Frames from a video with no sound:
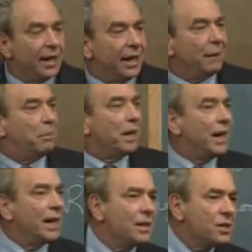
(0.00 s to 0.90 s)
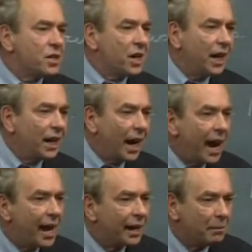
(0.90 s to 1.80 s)
It begins in
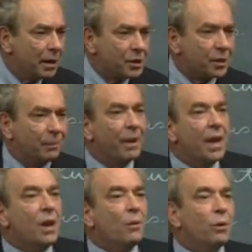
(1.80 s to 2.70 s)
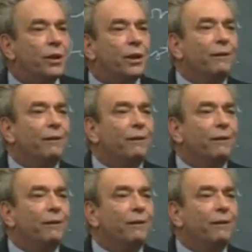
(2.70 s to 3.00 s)
animism with the